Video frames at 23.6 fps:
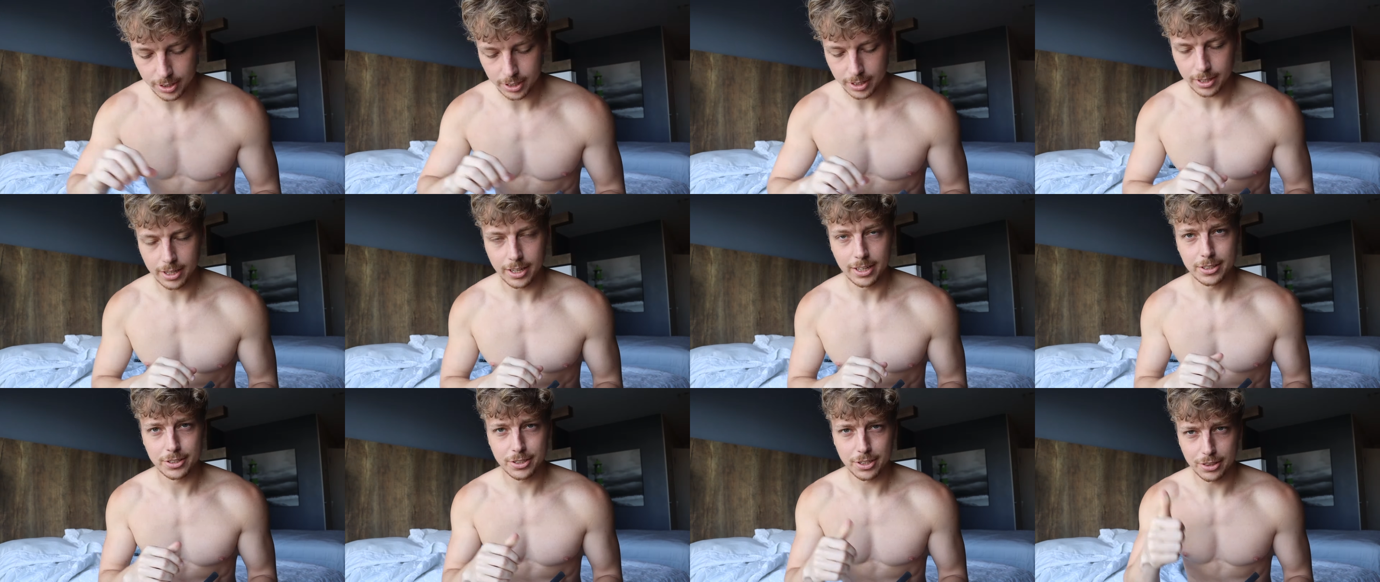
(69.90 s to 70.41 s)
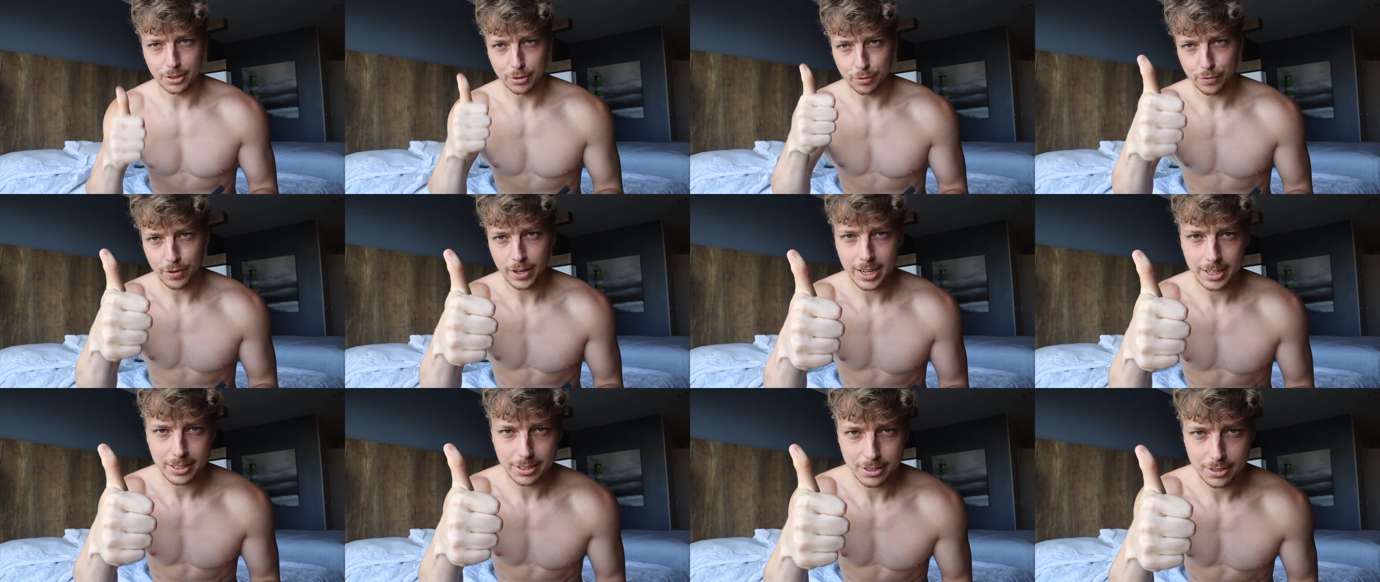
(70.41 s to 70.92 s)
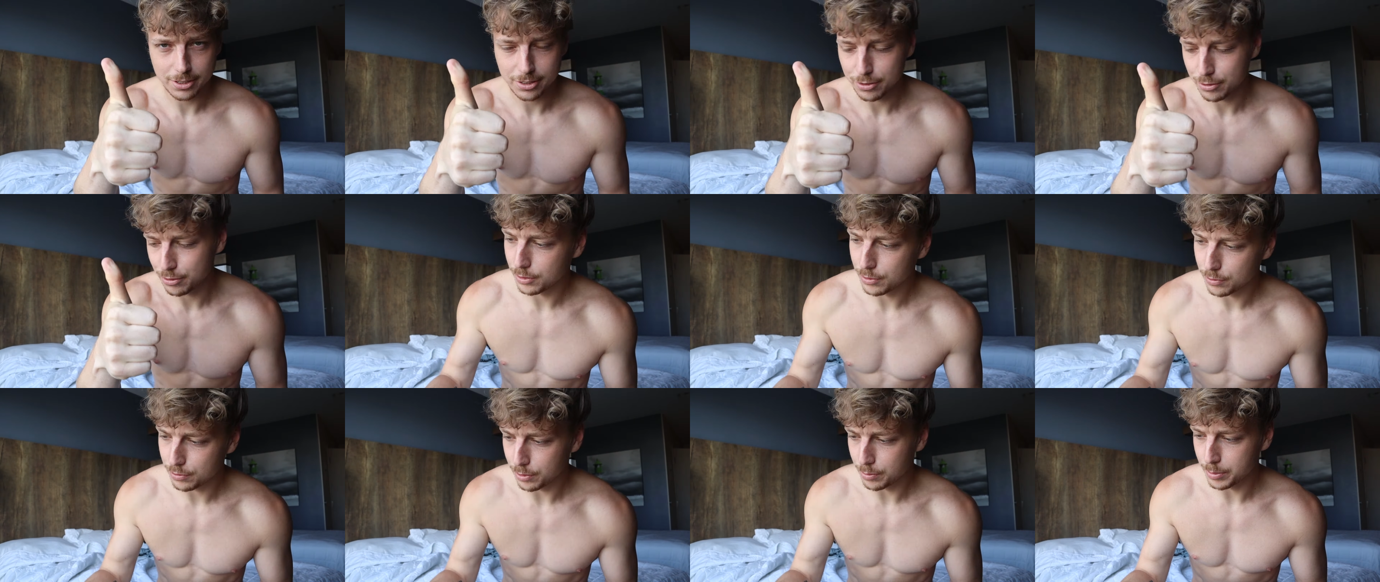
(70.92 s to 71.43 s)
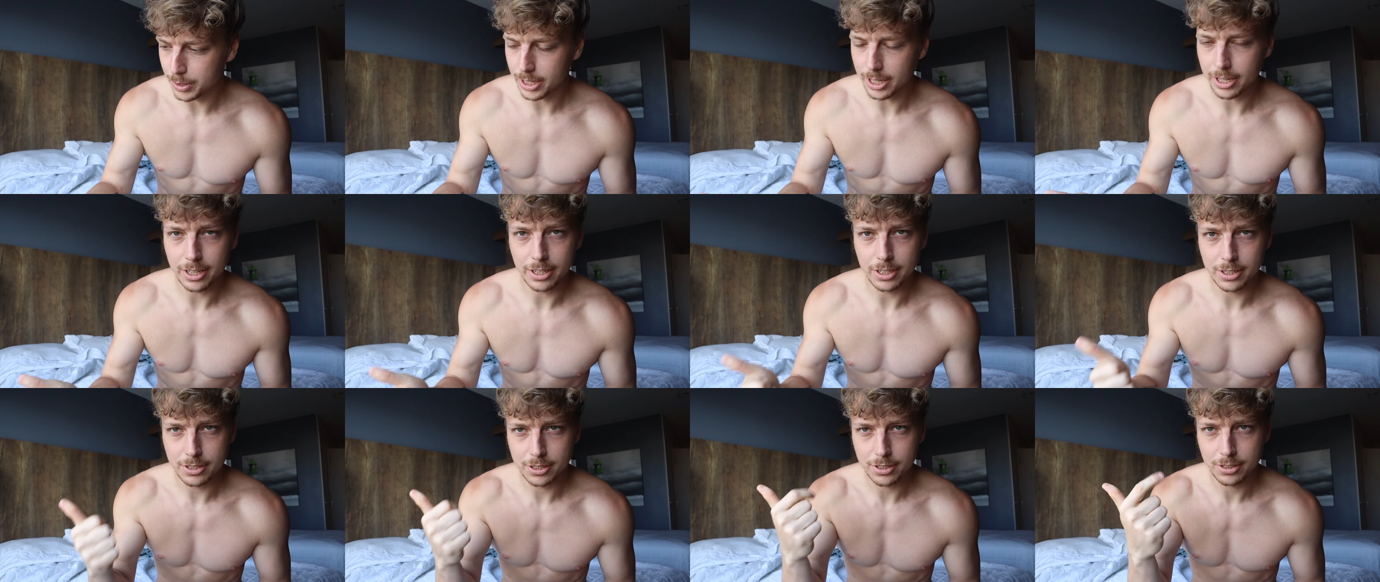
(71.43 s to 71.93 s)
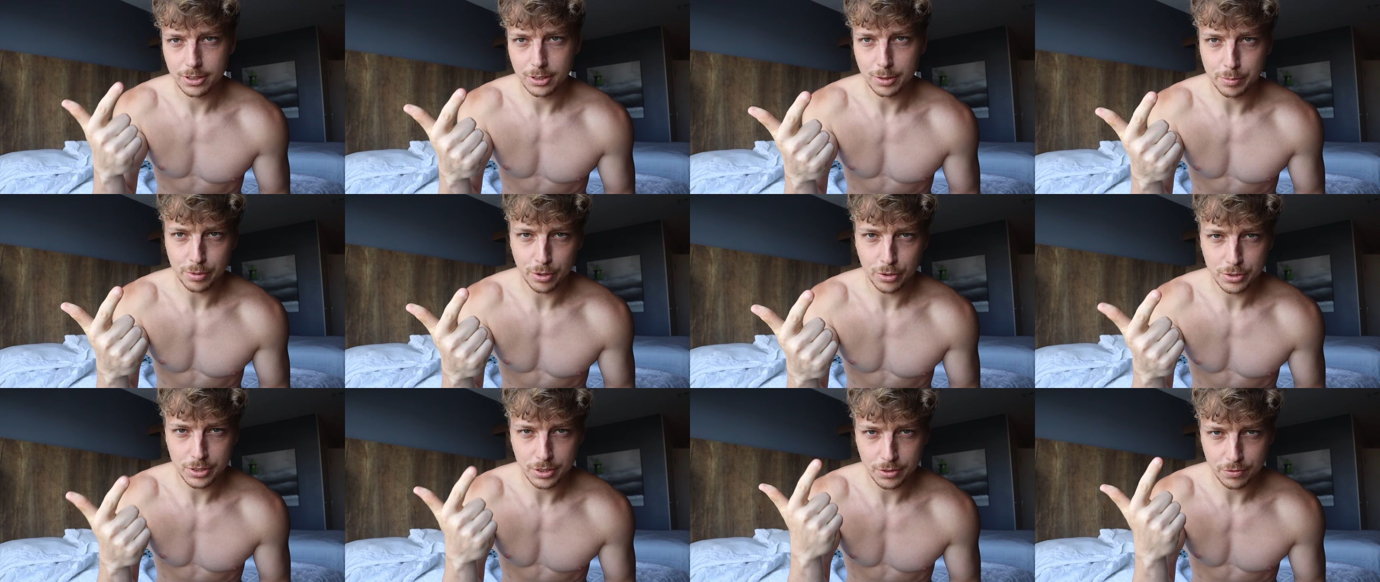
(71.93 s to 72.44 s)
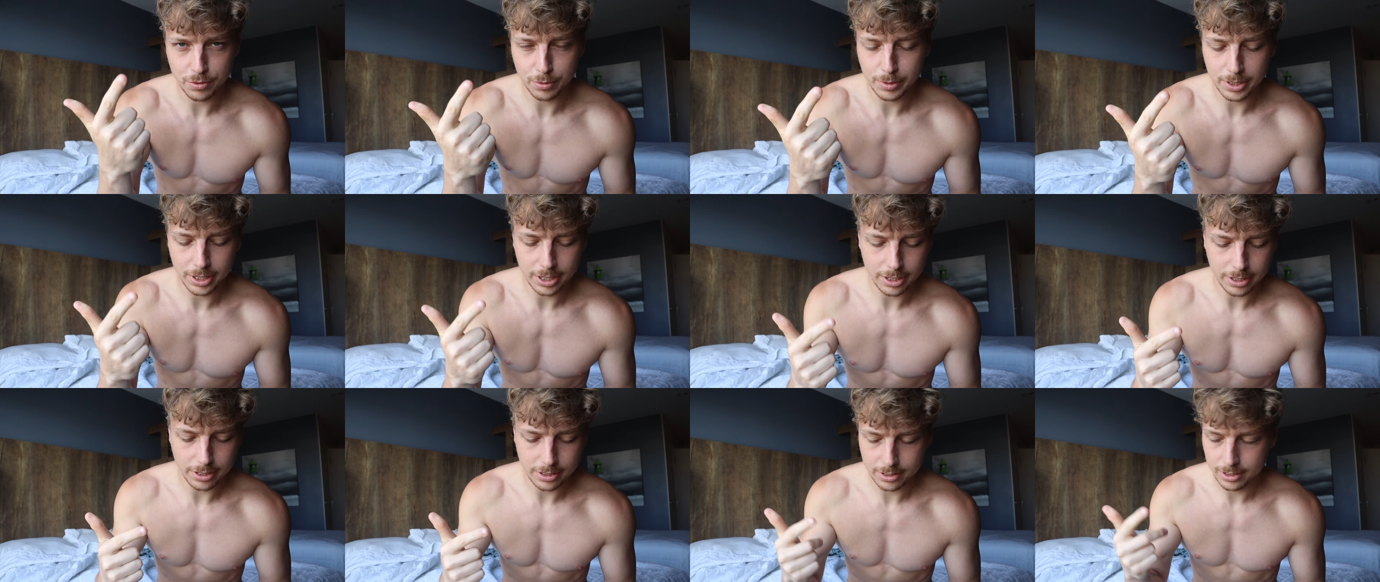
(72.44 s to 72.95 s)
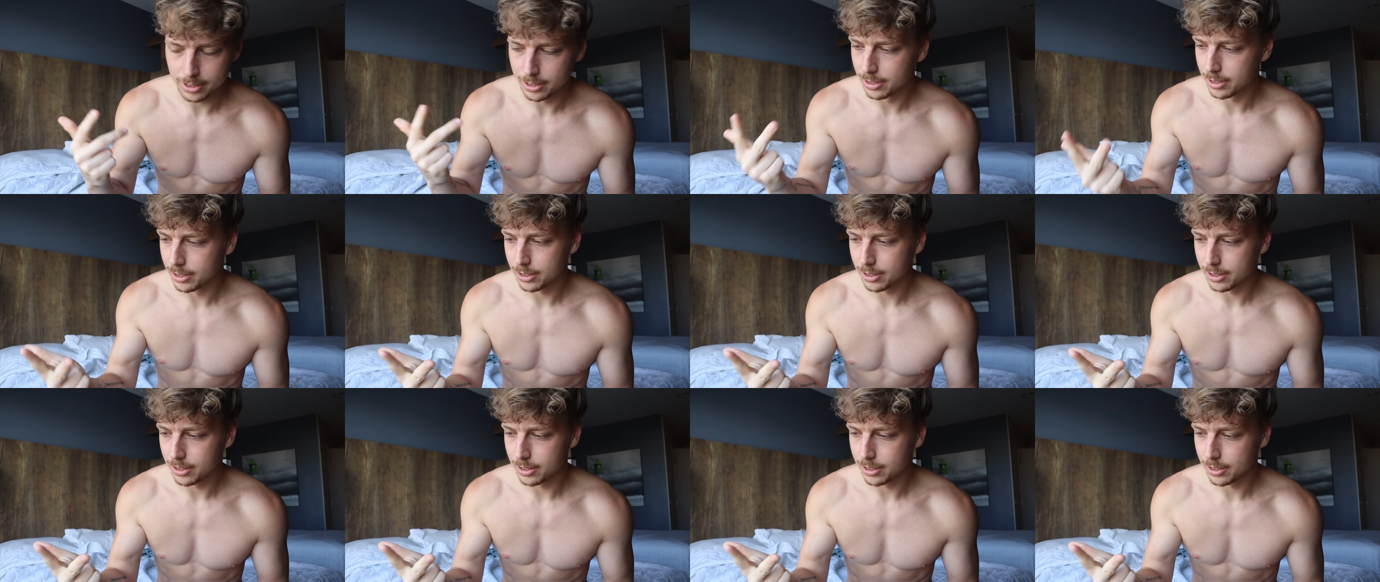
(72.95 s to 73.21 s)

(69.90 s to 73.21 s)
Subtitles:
like that. It's got the fats from the eggs, the protein from the eggs,